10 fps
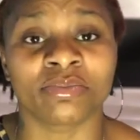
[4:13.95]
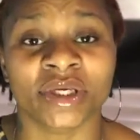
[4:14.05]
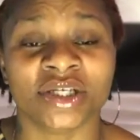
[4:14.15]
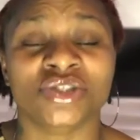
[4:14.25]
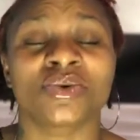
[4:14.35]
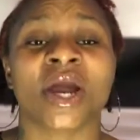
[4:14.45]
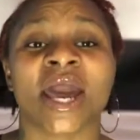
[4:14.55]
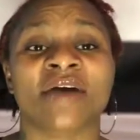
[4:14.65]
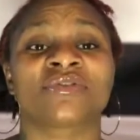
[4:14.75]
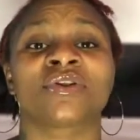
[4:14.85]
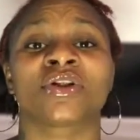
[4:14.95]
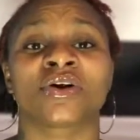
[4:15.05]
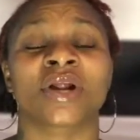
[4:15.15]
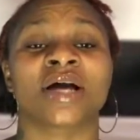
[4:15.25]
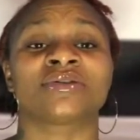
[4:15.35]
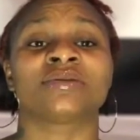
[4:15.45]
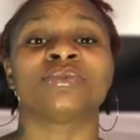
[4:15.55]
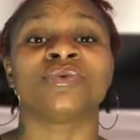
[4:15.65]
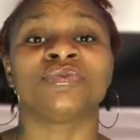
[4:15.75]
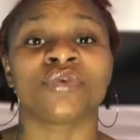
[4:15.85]
because you have to learn how to
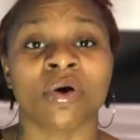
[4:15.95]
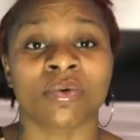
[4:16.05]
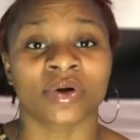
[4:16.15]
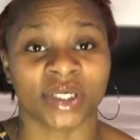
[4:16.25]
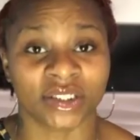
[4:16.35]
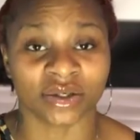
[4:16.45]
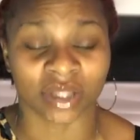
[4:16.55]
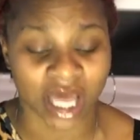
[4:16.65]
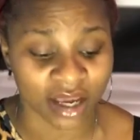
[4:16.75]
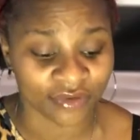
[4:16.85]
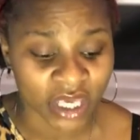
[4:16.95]
move forward in your life.